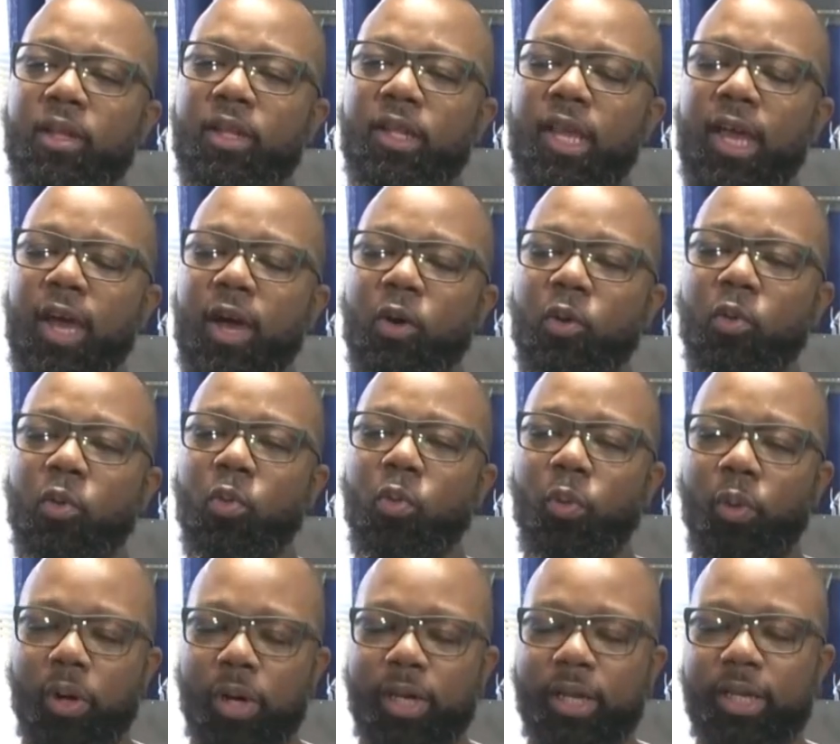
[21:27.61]
now
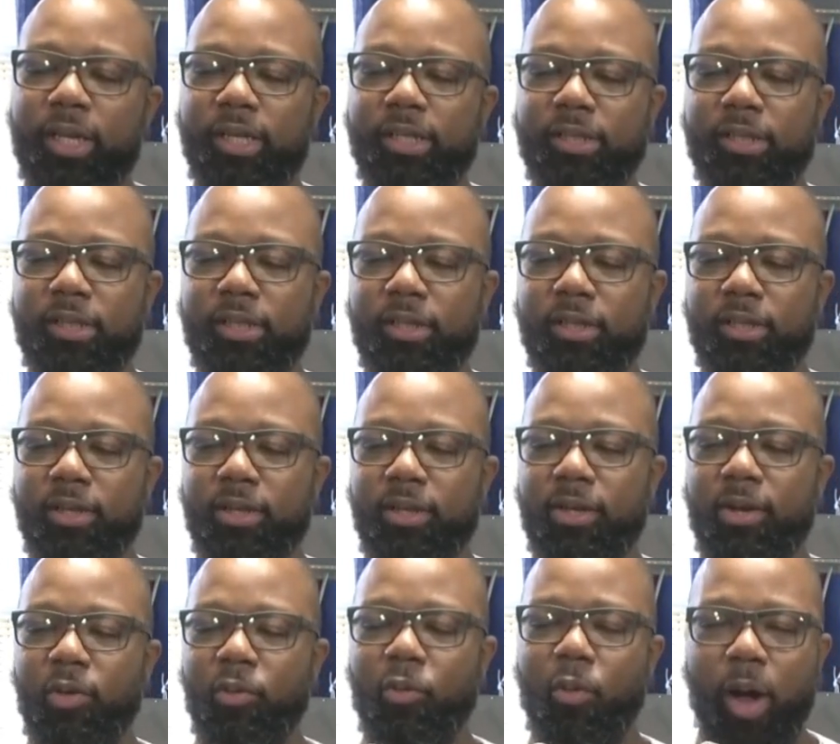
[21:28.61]
what is it?
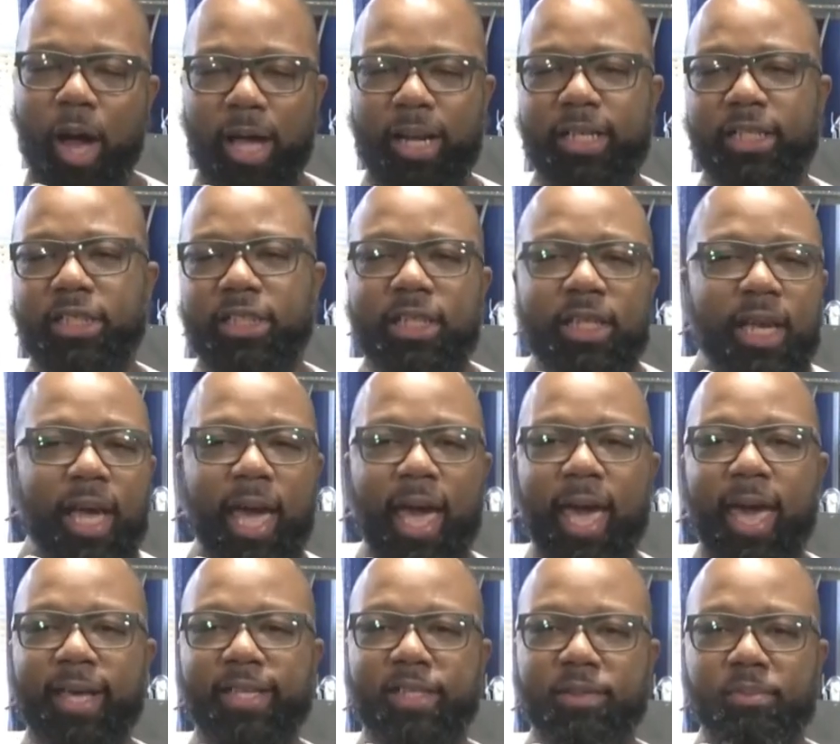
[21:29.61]
Why did she
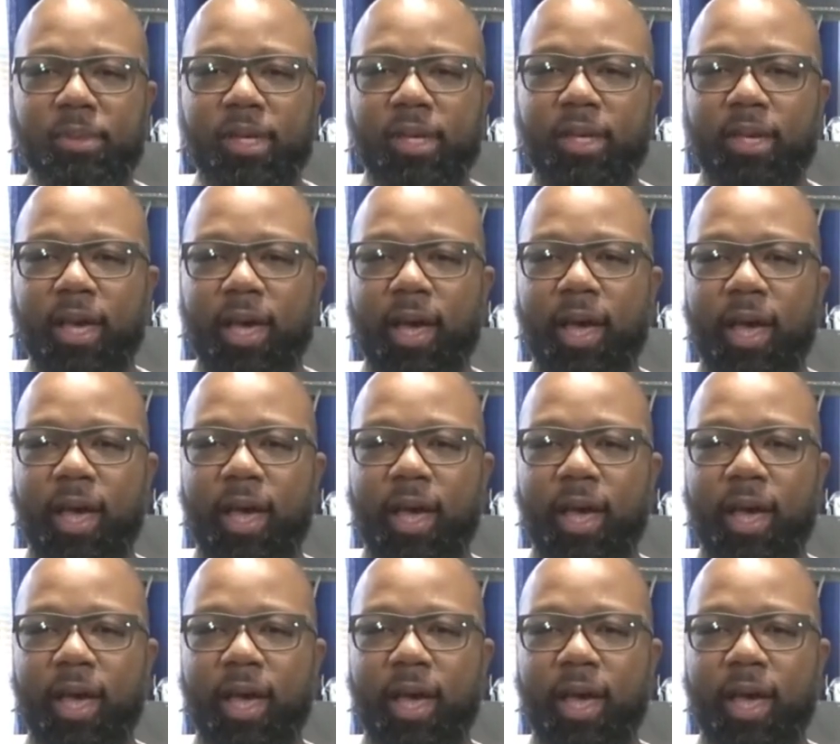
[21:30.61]
ask me?